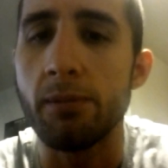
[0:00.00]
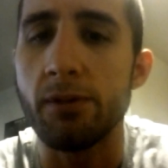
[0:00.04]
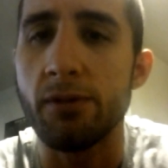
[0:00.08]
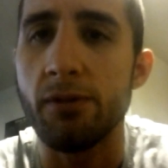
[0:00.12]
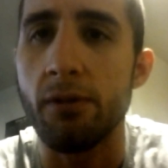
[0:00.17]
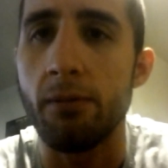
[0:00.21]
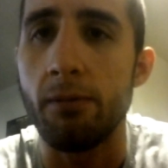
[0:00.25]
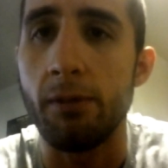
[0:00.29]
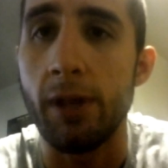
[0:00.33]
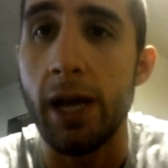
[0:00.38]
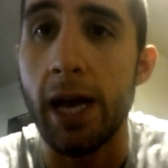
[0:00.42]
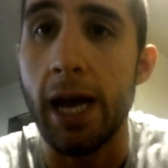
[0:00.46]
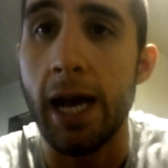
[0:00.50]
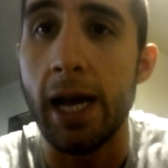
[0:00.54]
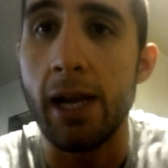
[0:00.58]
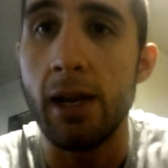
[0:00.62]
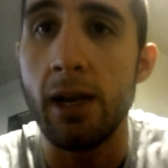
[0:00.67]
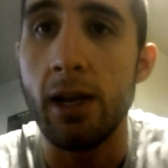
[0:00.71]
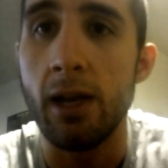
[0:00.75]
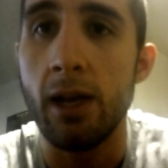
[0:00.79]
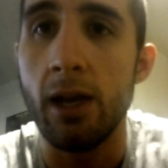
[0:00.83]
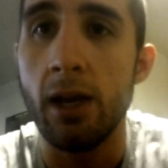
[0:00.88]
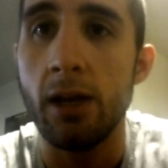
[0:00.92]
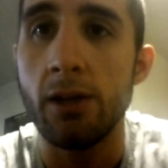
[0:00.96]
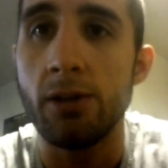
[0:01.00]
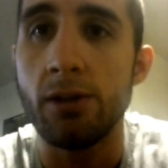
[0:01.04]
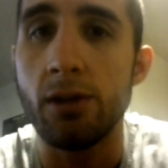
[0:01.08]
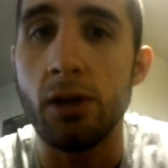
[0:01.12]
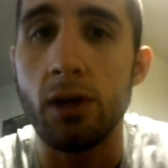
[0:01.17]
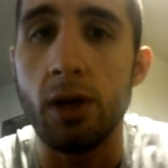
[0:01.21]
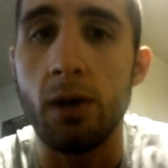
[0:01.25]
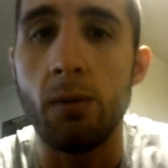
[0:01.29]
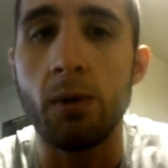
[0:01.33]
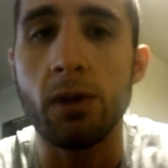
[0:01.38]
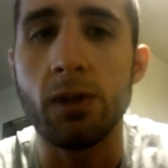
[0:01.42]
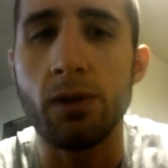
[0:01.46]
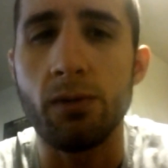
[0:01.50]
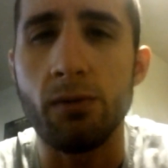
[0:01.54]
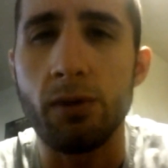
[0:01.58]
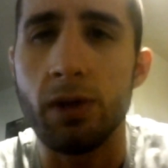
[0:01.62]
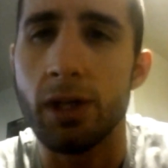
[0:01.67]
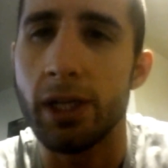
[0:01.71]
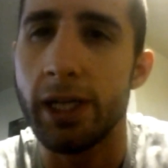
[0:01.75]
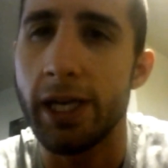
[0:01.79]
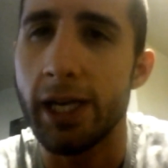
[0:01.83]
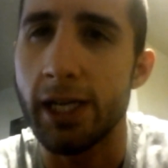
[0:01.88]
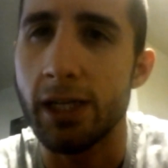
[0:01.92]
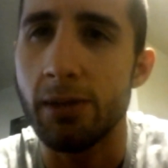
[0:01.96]
from that. So I wasn't
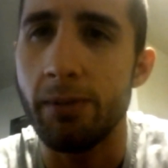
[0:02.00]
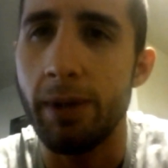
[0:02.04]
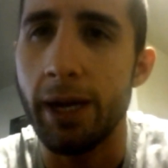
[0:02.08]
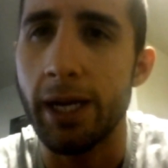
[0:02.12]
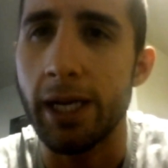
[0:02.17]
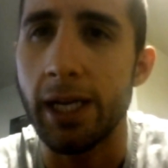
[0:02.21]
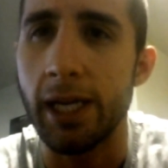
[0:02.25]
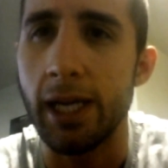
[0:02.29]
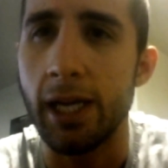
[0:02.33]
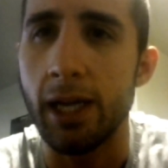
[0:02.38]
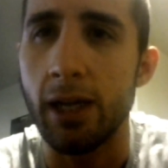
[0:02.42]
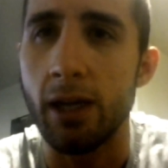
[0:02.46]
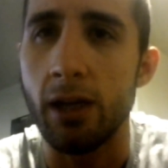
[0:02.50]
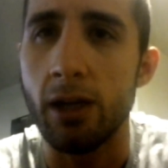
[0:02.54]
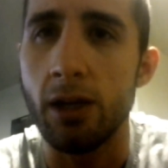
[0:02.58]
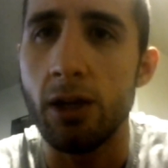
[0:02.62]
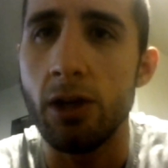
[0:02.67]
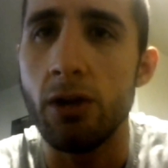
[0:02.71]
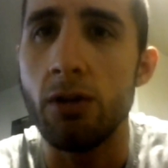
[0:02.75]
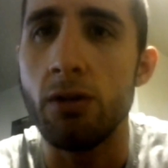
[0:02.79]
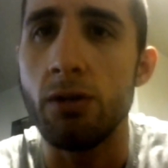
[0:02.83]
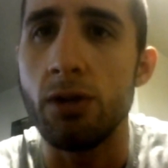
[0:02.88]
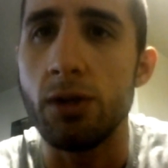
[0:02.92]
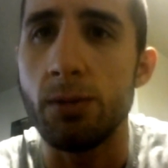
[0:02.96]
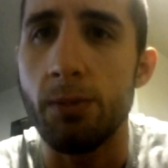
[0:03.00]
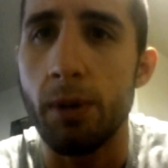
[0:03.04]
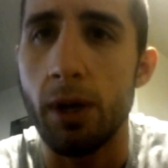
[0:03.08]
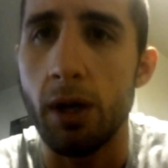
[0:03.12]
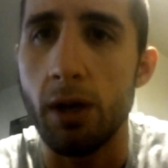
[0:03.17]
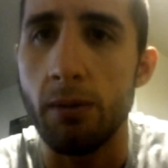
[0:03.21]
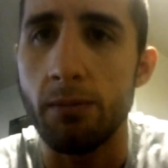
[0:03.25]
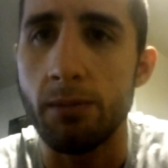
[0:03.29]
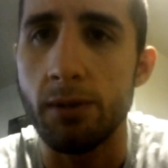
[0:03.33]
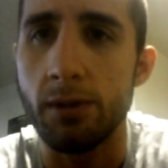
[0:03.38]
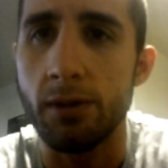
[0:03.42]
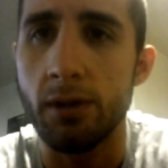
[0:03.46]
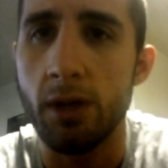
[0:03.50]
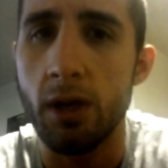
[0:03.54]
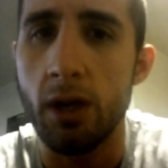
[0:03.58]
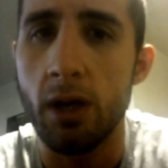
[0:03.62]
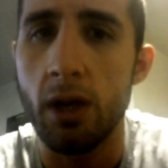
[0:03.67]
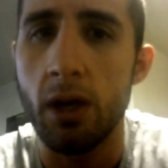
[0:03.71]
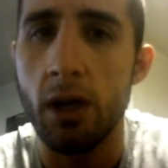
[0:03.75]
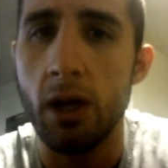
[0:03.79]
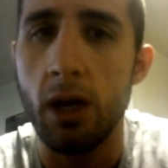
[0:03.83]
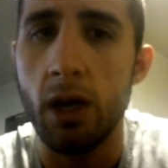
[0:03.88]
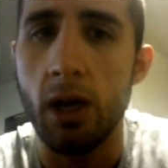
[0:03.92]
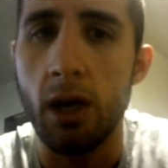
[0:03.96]
really expecting huge pumps
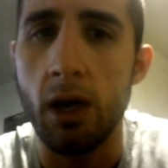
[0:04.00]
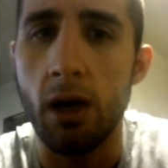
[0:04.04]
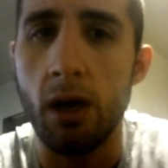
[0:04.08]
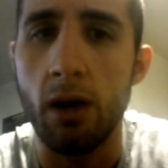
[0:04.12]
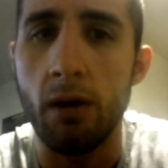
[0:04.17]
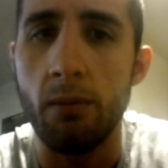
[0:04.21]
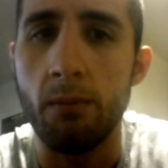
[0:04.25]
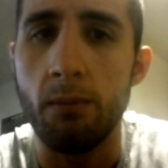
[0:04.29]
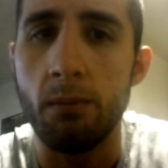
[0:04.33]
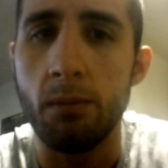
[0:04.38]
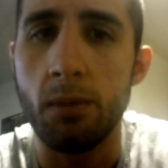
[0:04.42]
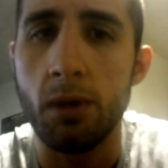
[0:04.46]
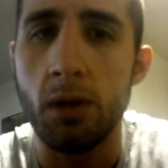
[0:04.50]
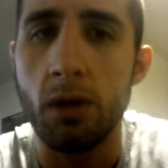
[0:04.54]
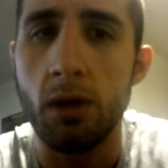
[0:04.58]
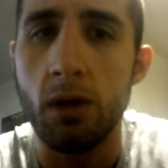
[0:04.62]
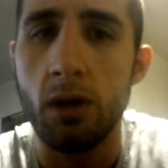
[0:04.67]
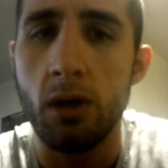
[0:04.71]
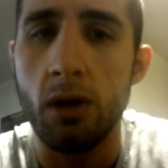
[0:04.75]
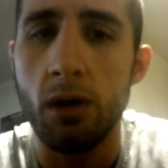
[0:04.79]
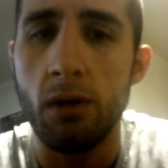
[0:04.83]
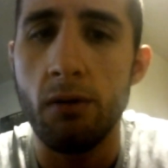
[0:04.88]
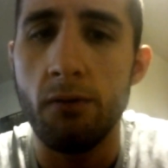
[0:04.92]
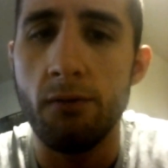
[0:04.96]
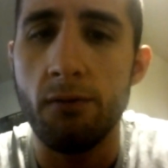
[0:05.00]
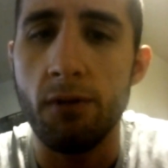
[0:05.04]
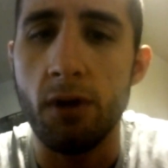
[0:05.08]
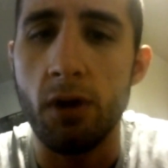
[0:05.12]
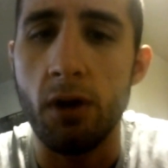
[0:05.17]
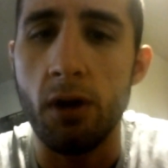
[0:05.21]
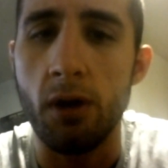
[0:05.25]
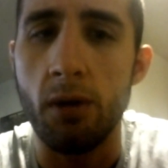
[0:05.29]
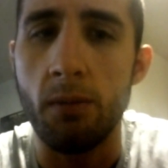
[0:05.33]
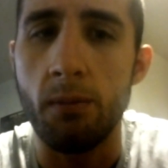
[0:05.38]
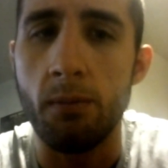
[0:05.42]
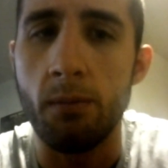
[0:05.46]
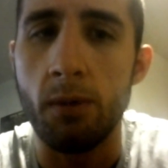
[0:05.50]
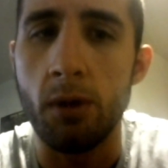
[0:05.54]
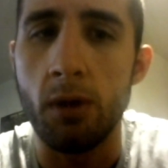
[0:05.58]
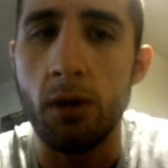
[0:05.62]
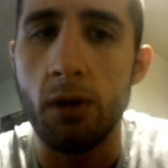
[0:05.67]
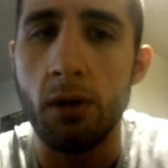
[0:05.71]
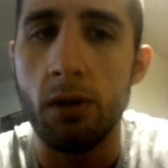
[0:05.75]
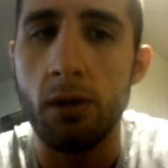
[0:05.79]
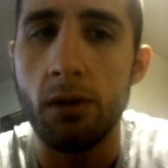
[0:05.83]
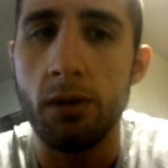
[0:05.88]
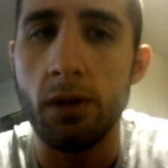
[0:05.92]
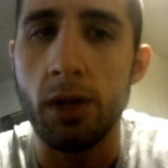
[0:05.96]
from
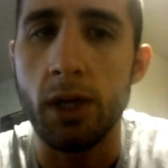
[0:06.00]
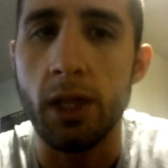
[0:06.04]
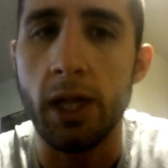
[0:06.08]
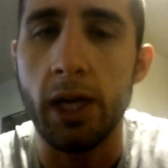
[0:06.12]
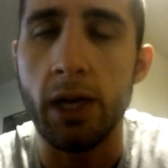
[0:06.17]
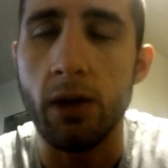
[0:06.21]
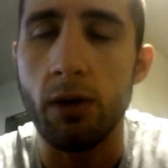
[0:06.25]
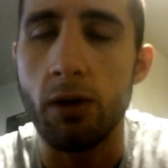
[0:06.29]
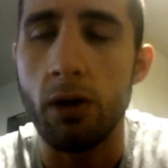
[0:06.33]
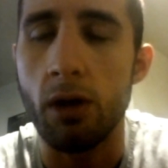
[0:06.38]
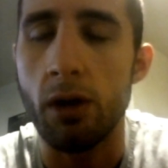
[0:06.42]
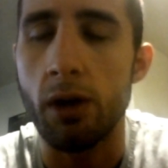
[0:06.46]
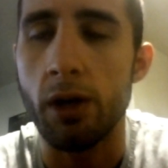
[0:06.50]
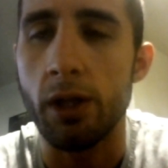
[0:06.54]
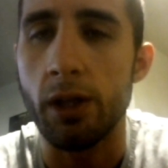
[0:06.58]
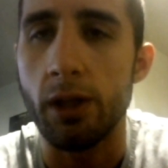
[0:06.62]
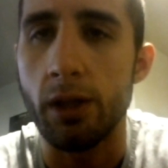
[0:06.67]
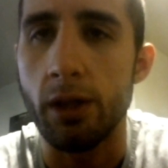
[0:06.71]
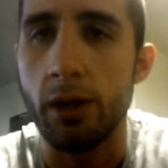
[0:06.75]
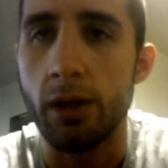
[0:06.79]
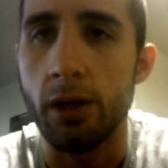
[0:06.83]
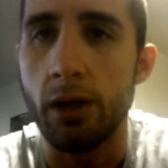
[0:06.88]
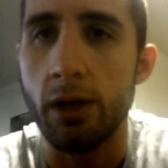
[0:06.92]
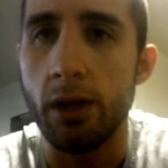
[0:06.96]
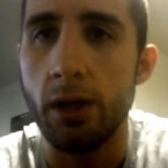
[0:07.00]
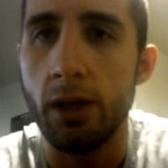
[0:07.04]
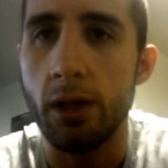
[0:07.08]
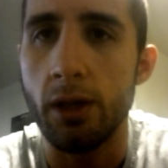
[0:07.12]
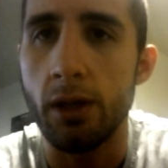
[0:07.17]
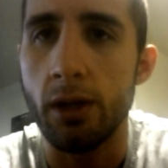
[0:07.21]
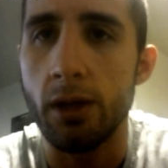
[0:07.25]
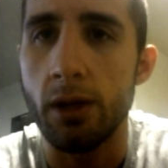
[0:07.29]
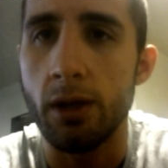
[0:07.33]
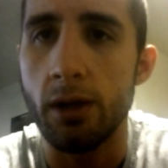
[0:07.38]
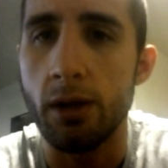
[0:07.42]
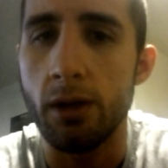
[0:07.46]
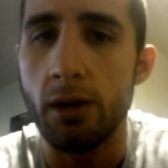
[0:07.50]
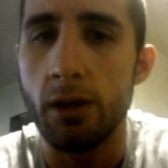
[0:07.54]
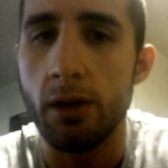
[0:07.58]
the glycocarb in the